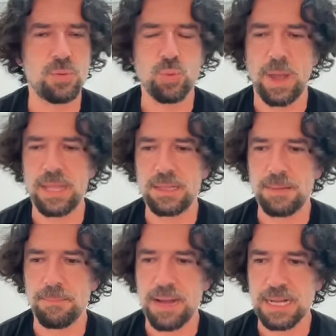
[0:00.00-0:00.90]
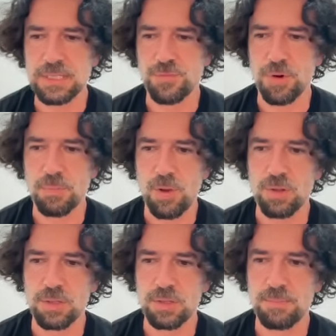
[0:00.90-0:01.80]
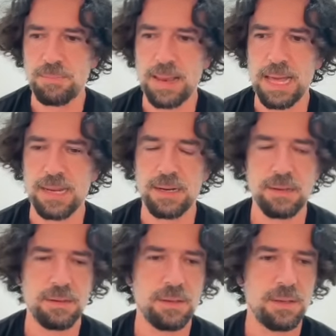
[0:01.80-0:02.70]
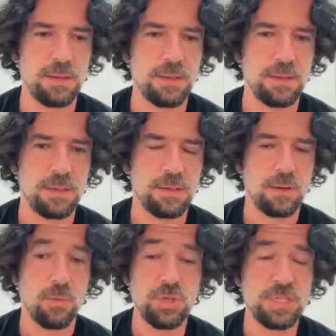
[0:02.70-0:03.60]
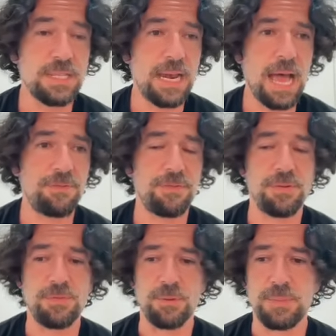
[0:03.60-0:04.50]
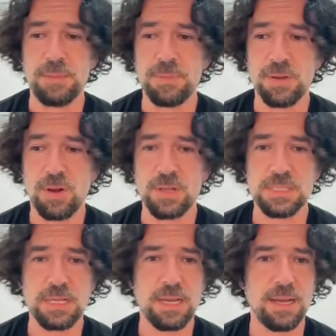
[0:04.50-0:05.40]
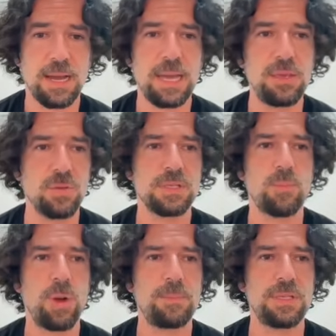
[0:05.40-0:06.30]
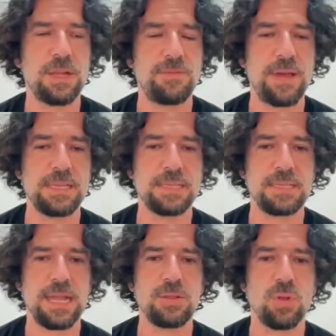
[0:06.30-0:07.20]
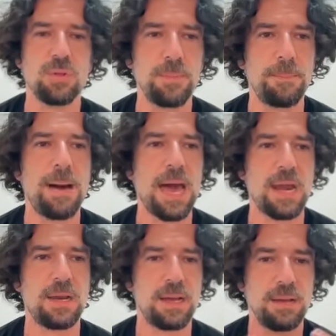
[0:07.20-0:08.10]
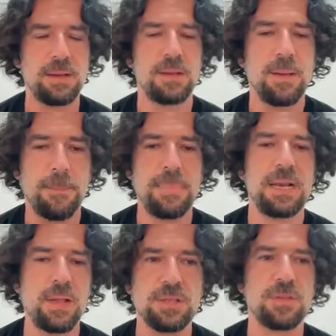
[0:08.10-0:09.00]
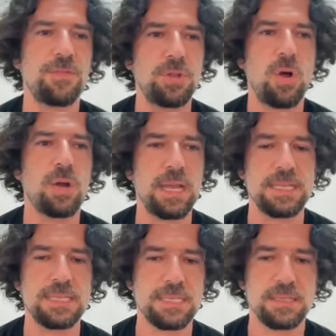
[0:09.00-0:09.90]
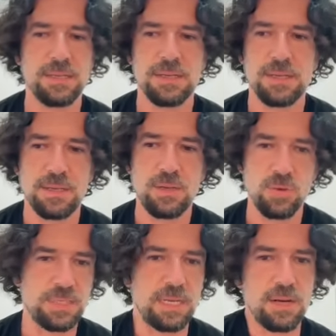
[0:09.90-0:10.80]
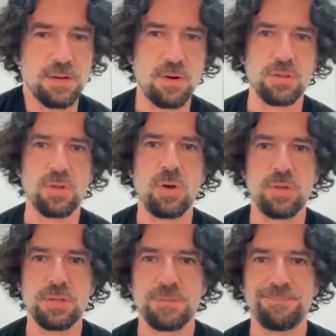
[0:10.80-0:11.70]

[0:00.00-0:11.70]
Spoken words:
$20 for month plan, which is enough for me because I use the web interface and I don't burn millions of tokens using Claude Code.